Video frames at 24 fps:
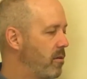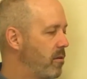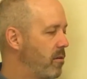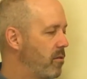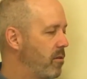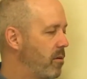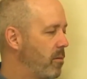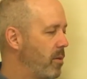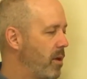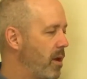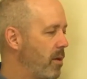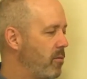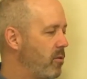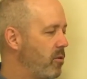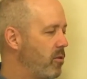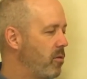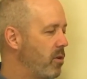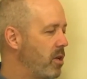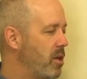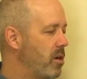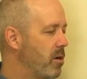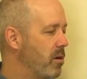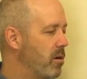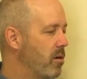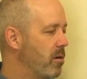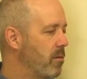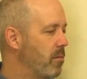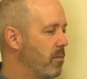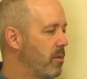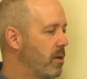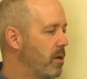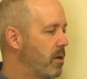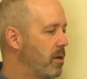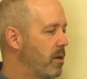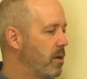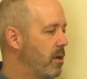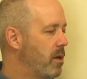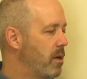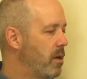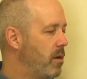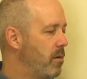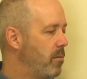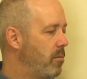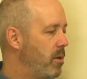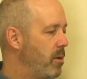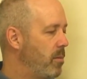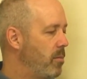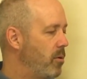Sometimes you'll hear
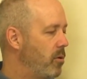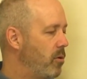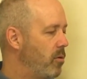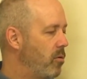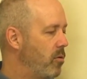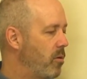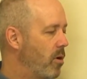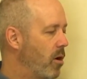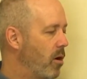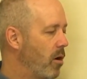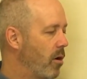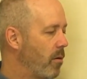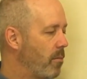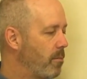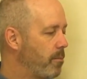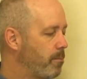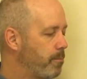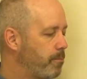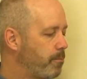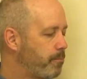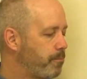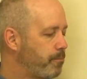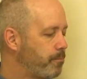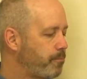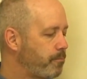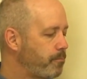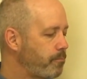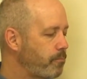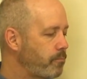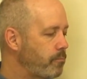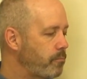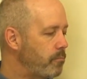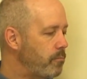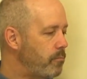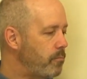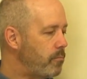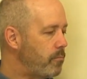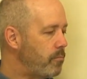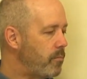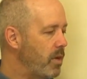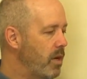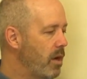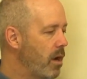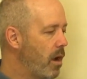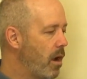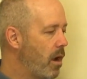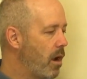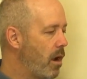people who are
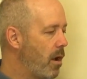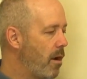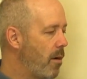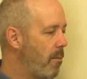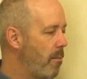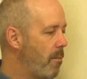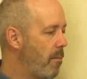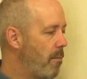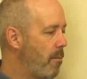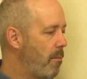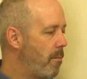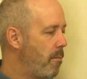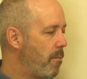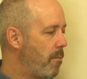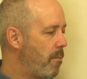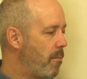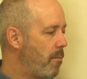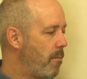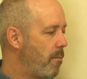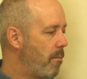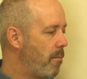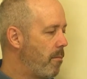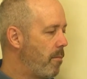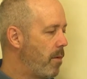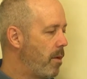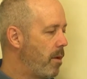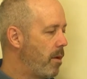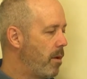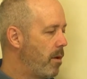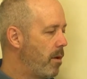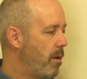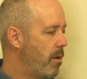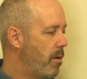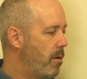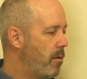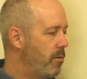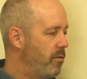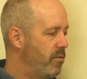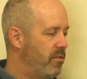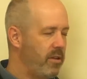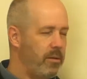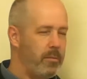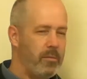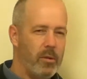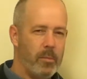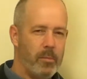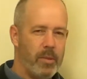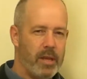um, we
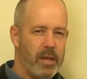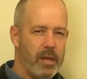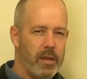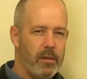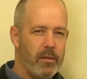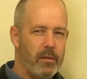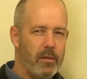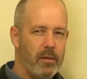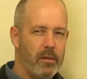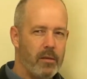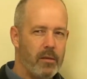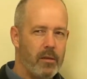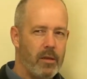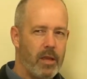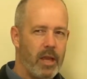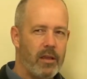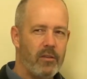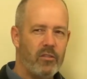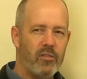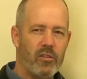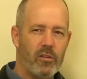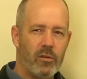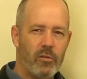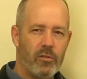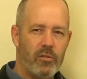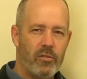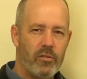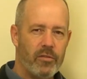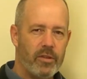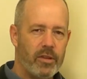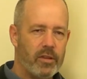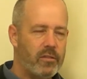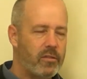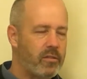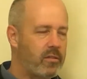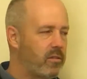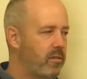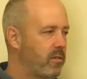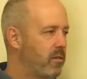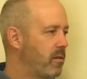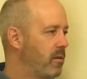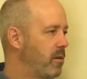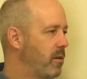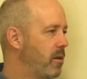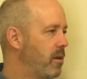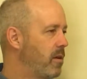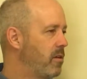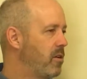seem to be exclusivist
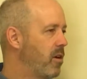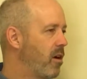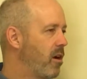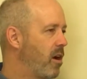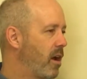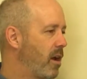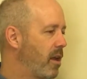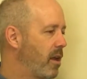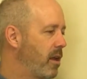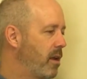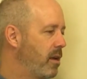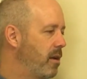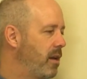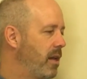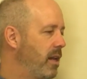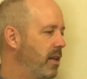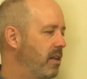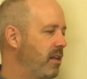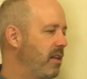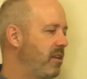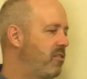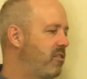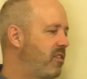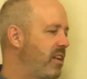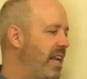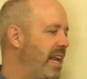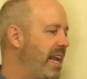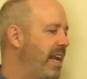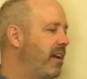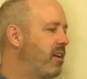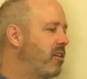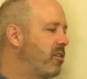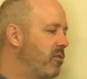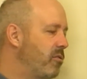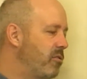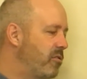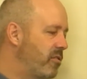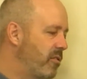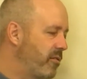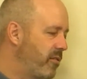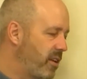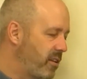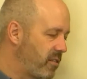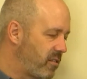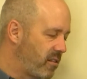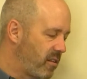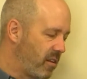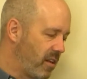talk and at least
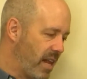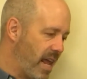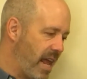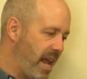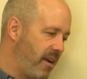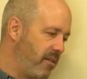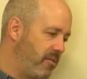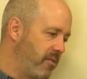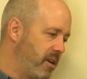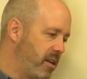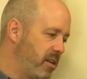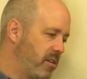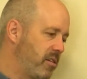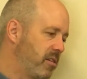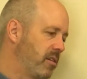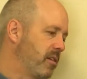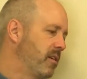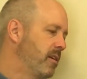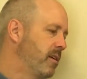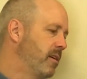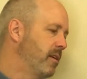inclusivist language.